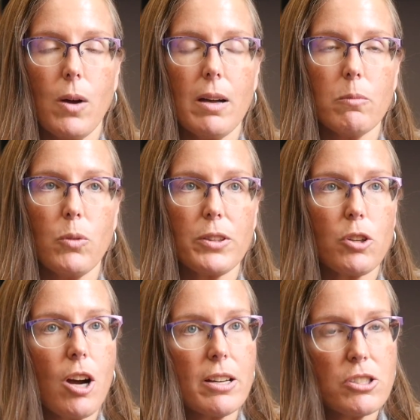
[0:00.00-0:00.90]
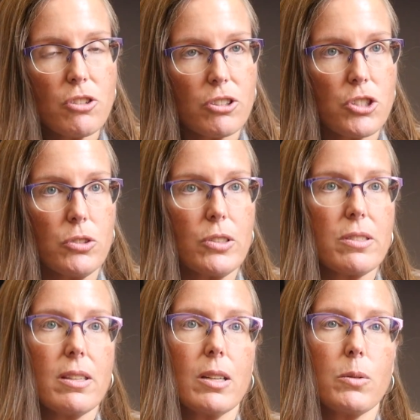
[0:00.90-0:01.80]
what their cost structure looks
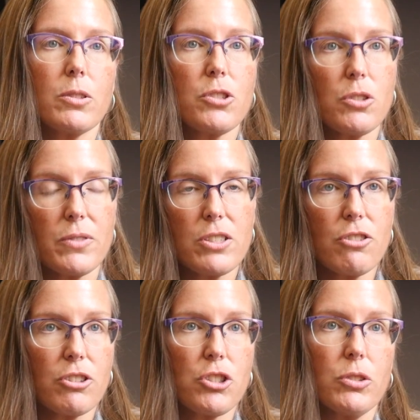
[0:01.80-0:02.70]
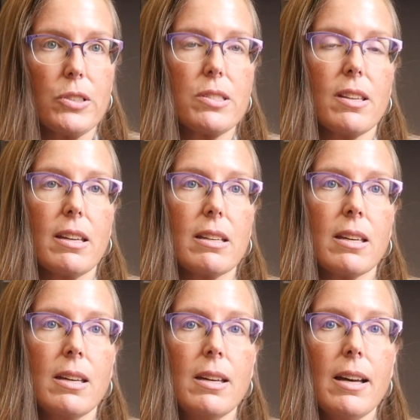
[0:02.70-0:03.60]
like, what their service structure looks like.
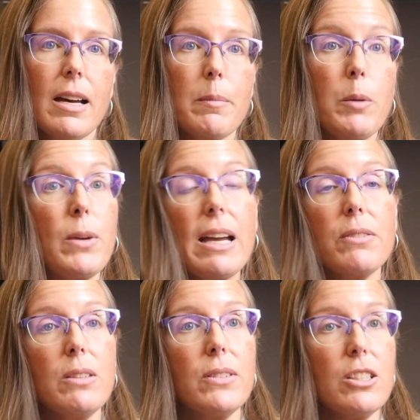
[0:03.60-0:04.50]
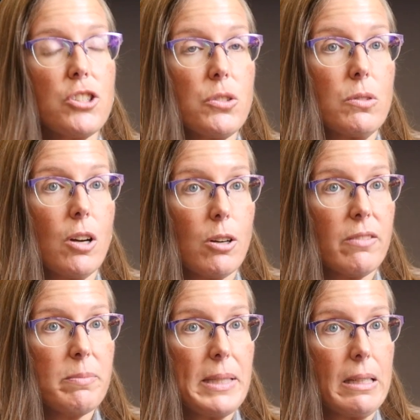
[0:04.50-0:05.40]
And we haven't even issued the
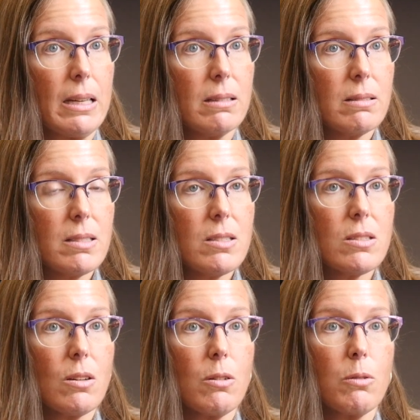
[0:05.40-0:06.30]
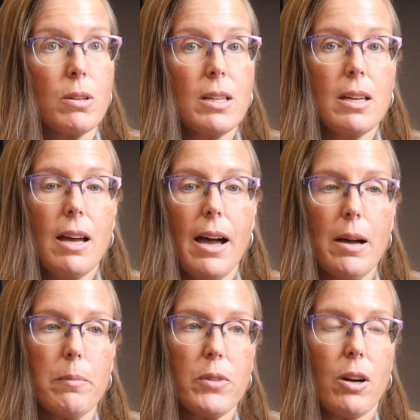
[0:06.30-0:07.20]
RFP yet. So
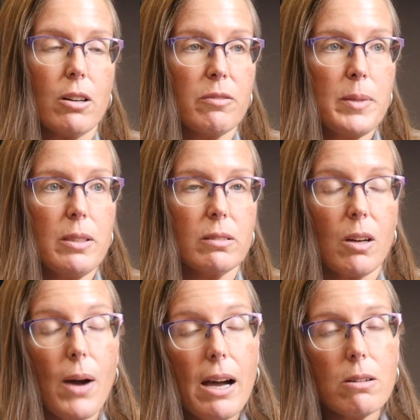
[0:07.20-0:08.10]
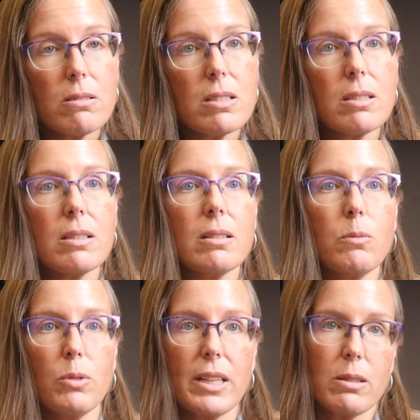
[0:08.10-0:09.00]
the RFP will go out.
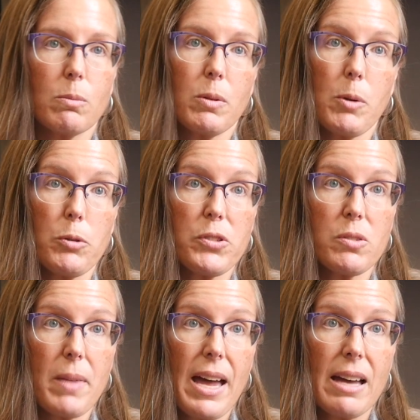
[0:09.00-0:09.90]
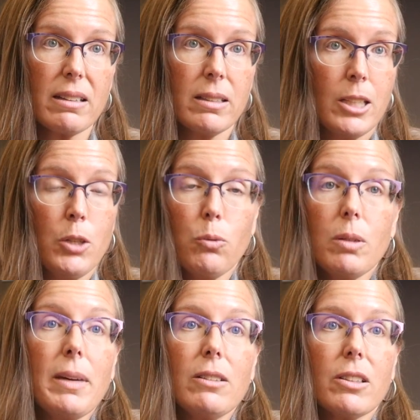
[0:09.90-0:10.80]
We'll get the proposals back. We
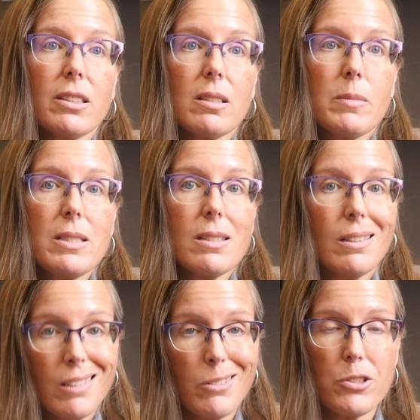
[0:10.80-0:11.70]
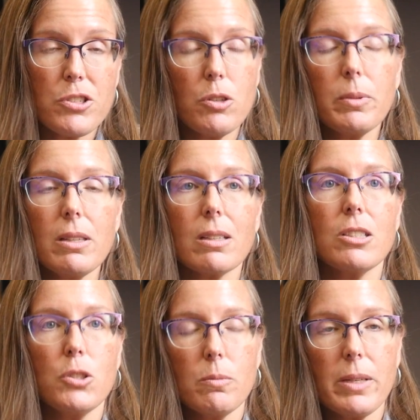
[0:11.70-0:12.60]
may look at them and say, no, there's nobody that can
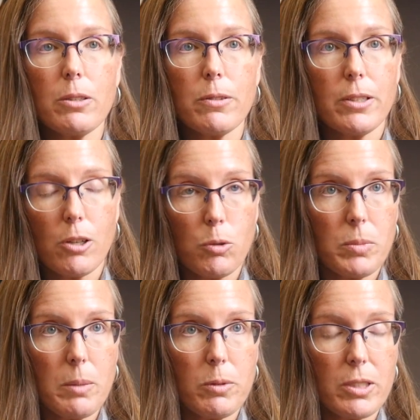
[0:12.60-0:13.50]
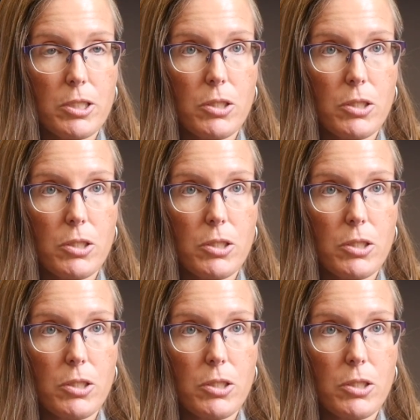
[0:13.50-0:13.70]
do it better than our own people can do